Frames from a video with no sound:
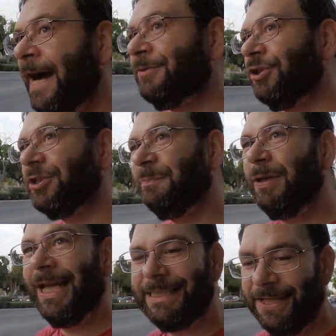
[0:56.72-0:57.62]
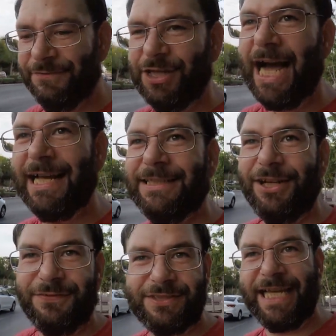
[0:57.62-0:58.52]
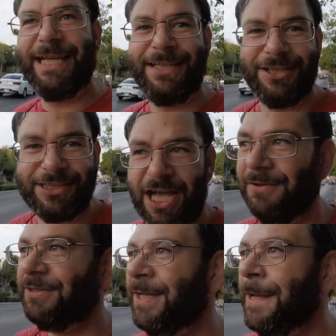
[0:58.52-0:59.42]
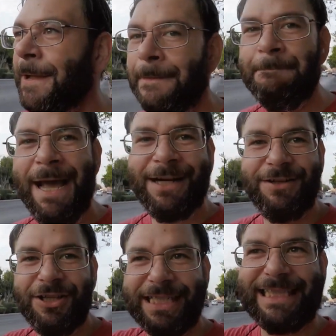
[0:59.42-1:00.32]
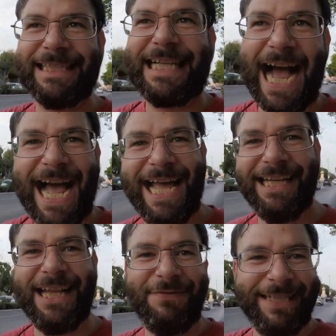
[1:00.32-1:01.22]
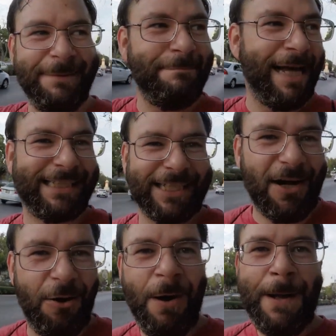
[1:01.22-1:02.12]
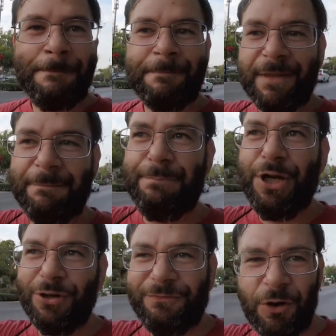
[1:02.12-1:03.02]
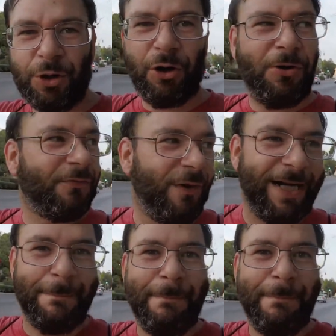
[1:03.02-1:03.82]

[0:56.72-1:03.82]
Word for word: I'm sure there's plenty of you guys that are saying to yourselves, man, look at this guy living in Mexico, beautiful girlfriend,